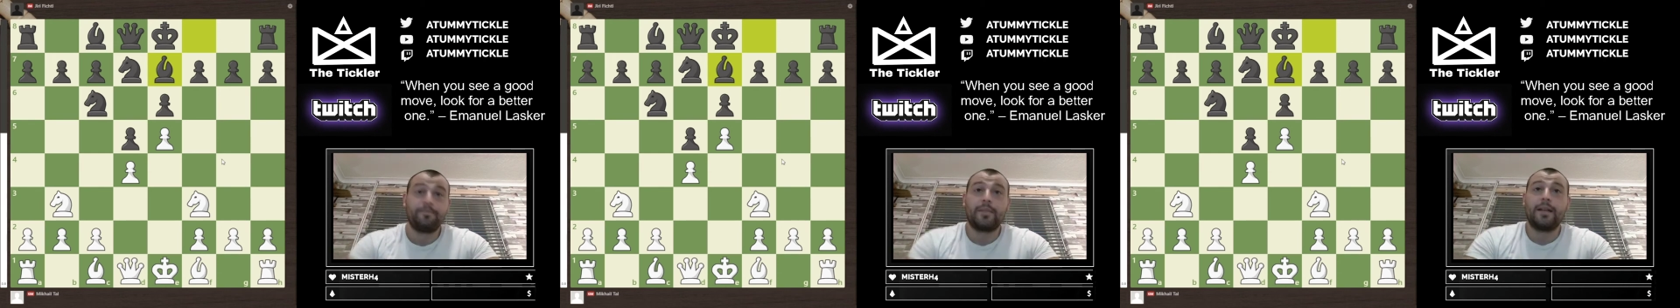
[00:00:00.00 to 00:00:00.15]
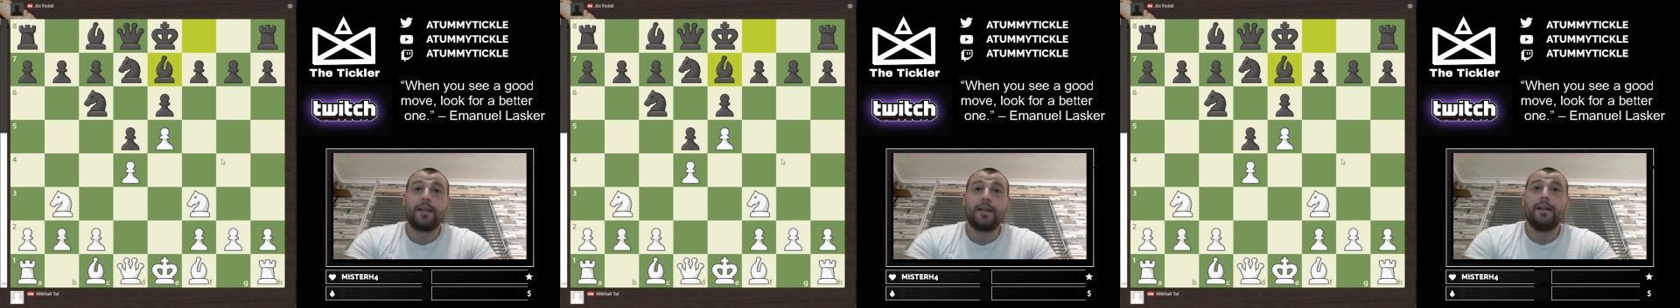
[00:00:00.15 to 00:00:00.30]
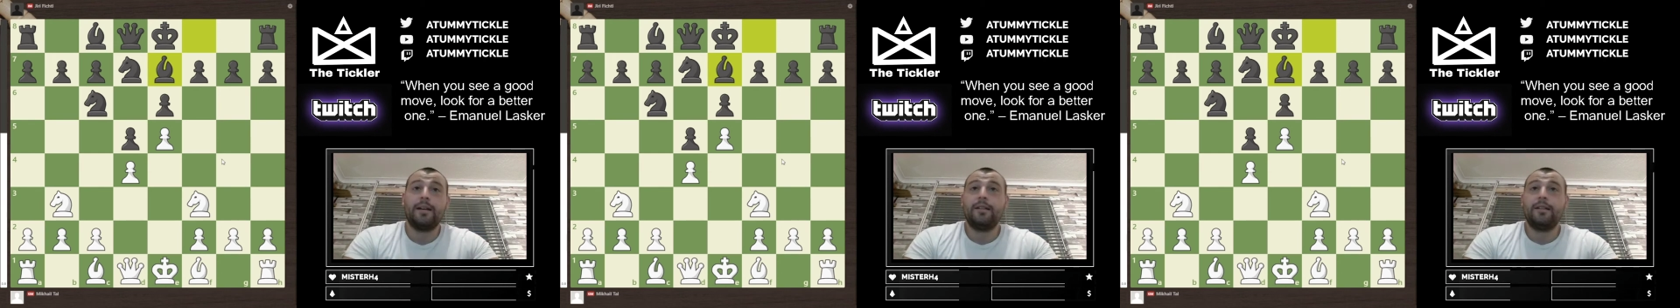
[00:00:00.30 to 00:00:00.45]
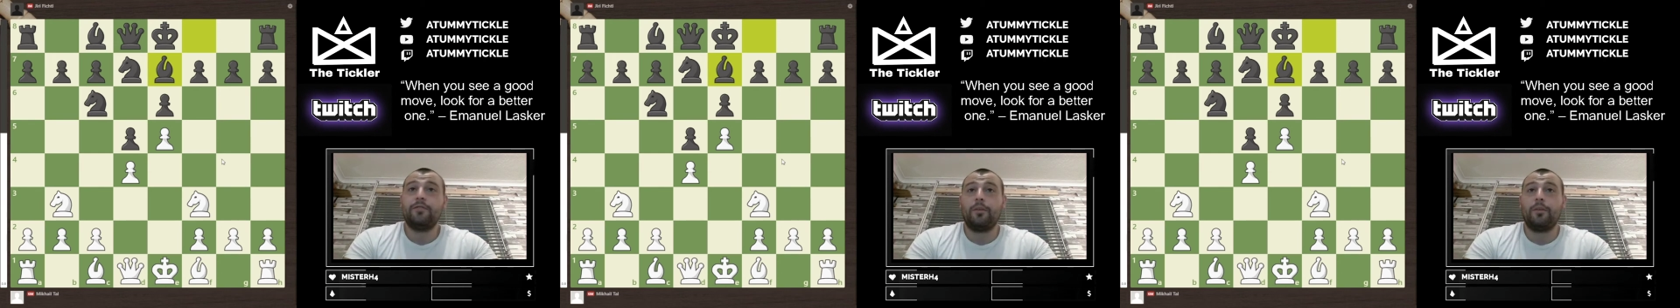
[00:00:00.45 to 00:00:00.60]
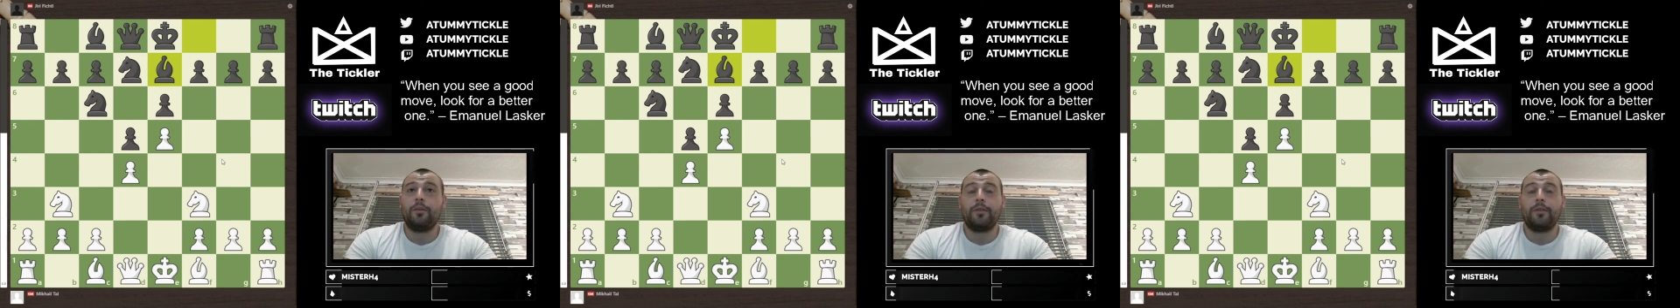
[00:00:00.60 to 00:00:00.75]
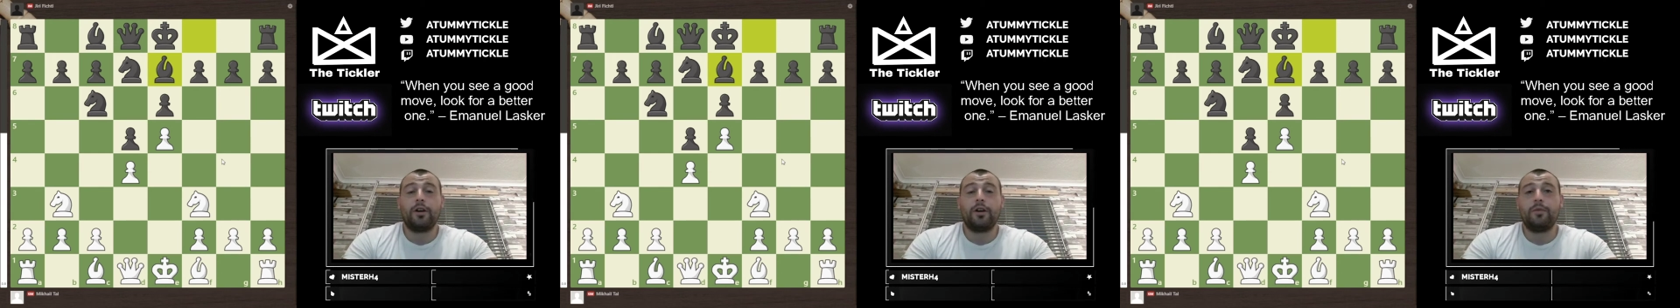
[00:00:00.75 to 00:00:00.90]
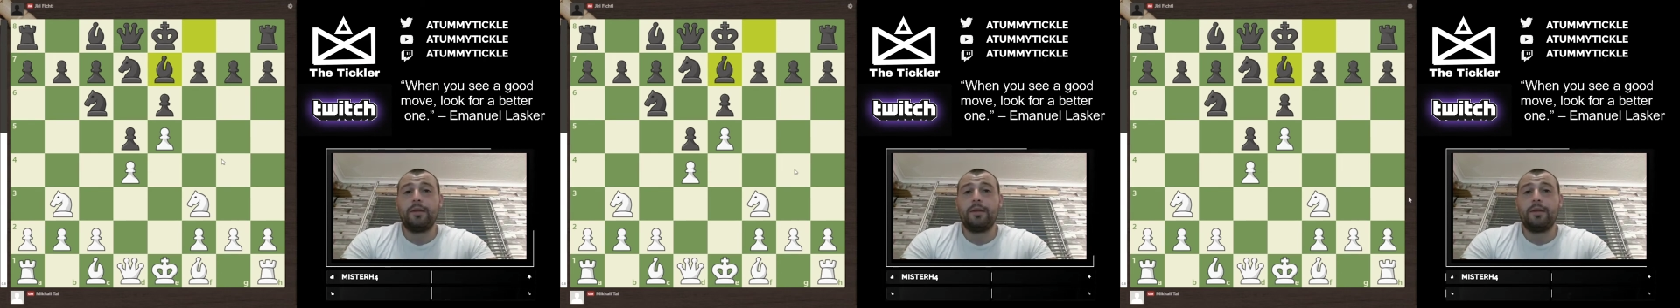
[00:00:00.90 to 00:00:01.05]
from the
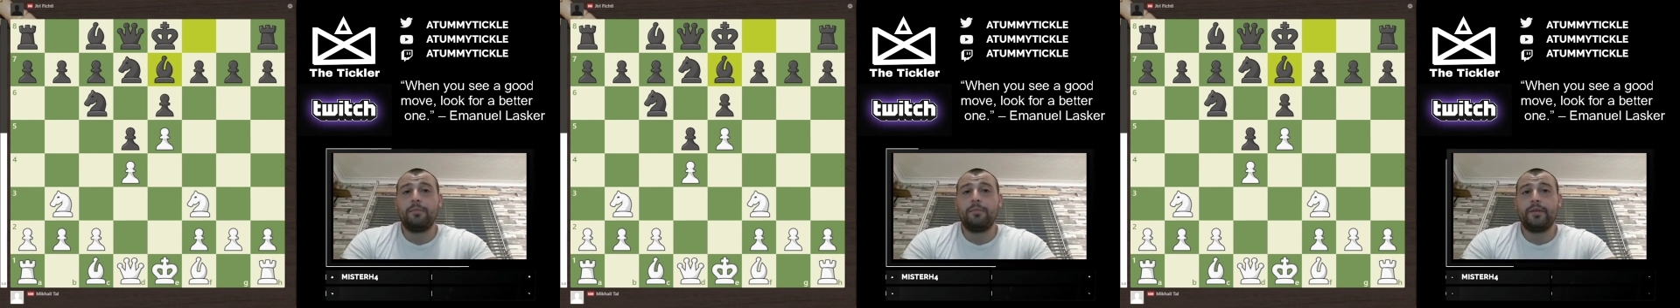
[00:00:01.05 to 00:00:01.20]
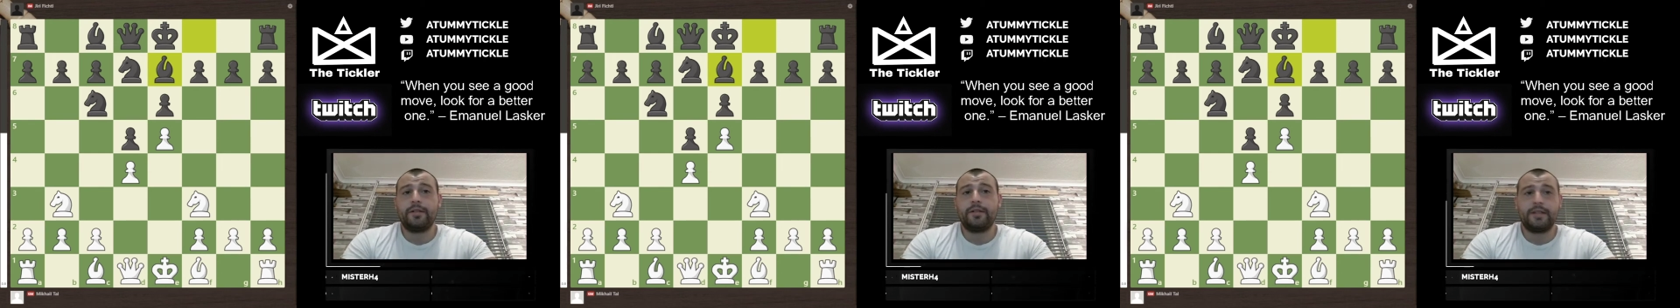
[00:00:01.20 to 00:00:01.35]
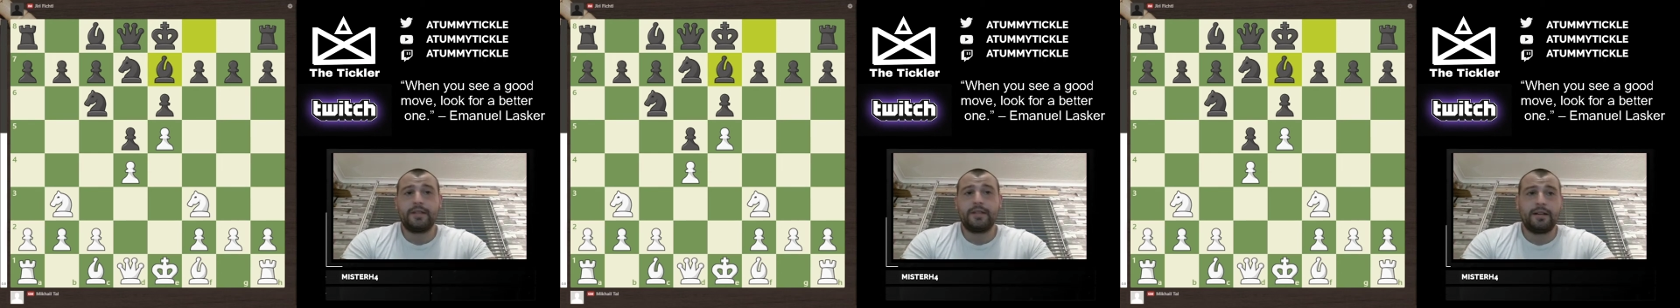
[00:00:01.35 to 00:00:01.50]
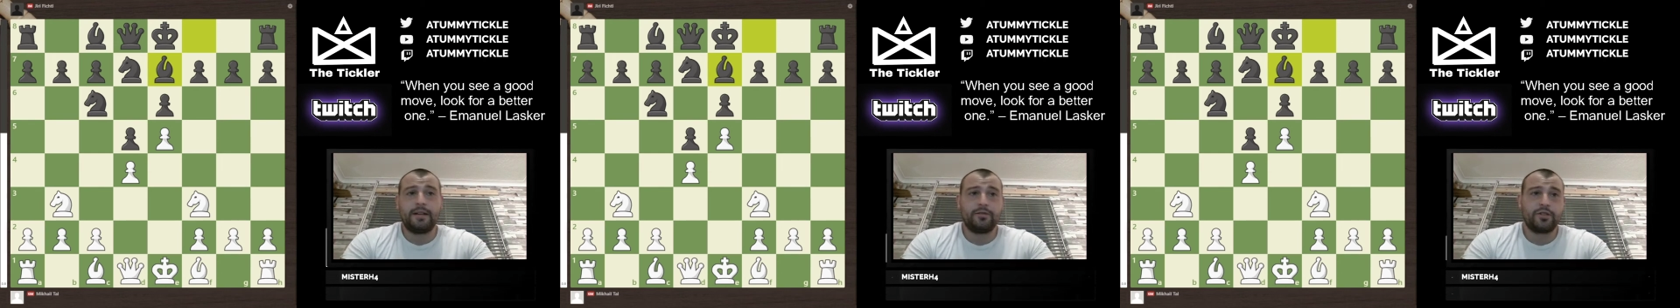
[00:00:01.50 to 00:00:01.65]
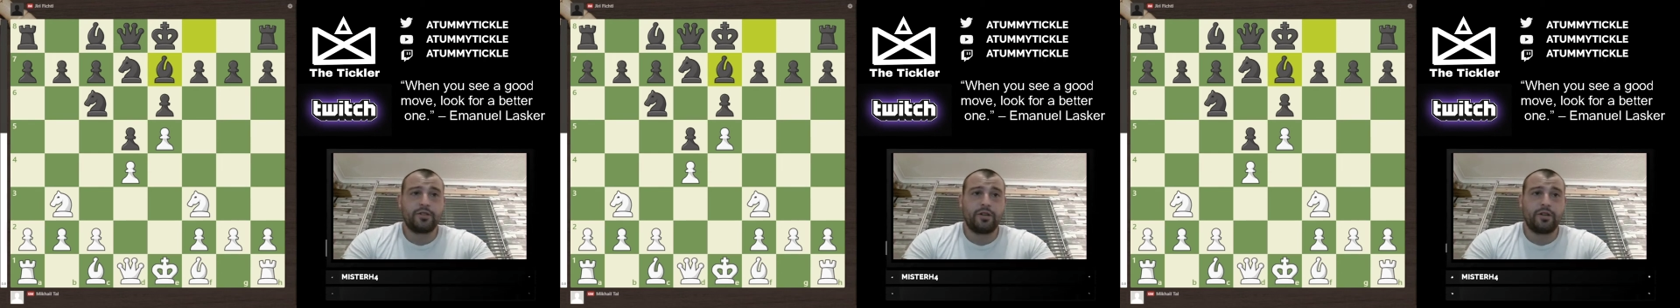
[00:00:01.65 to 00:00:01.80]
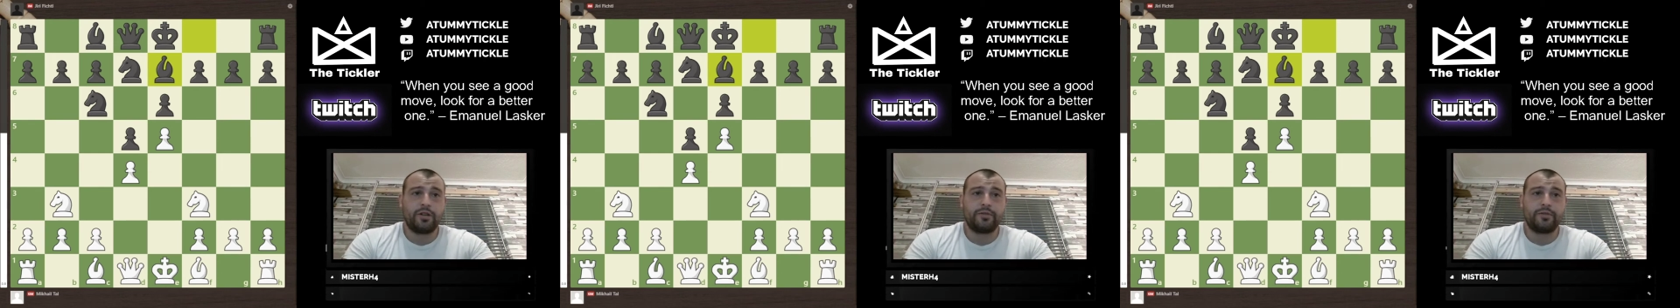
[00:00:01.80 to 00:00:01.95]
opening, but Tal shows